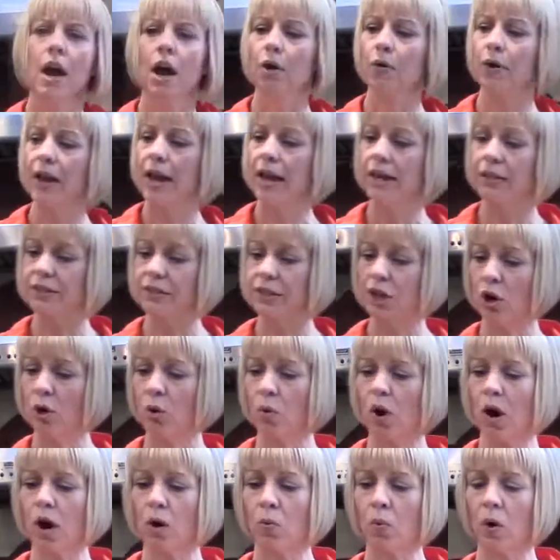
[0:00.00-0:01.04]
Okay,
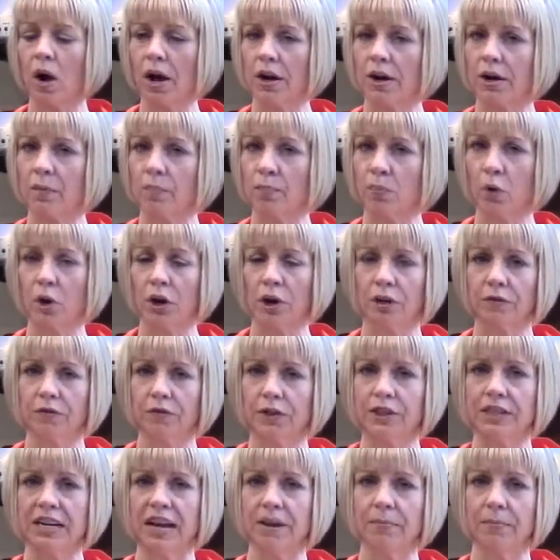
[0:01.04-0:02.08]
so our water boiled
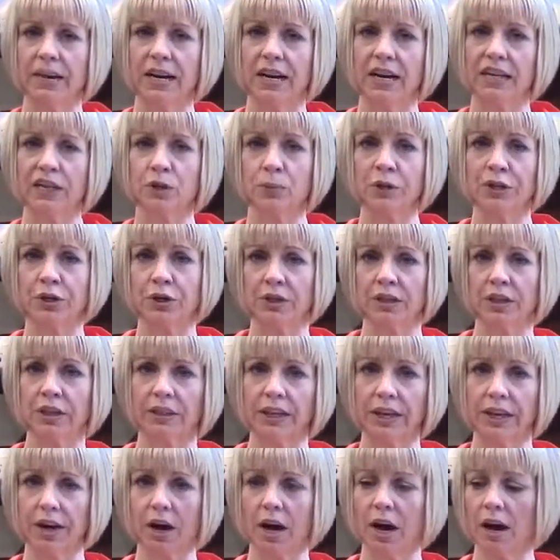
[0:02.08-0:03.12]
for 10 minutes, we took the
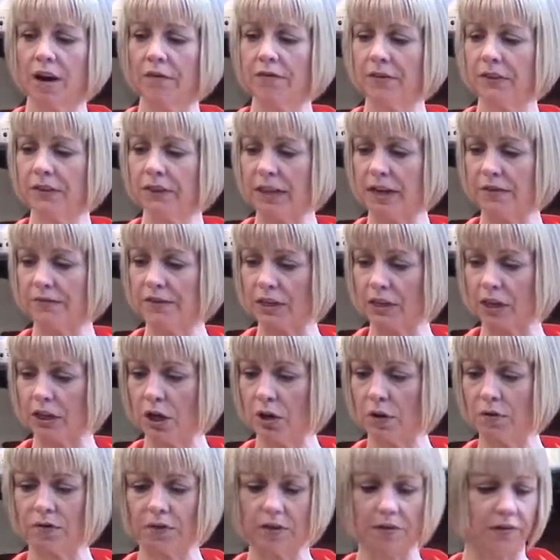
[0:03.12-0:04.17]
lid off, left it
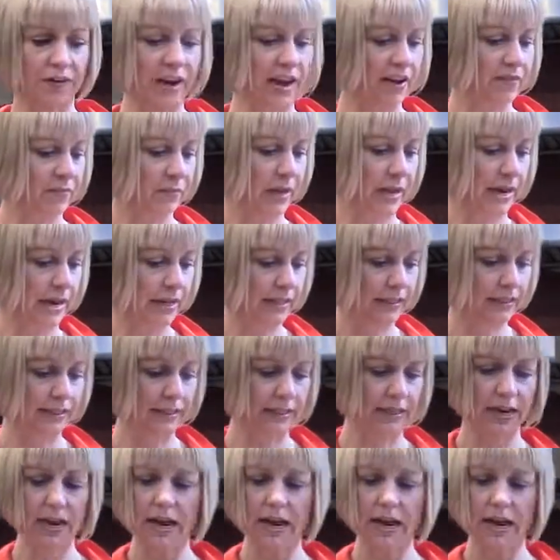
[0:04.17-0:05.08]
alone for 5 minutes,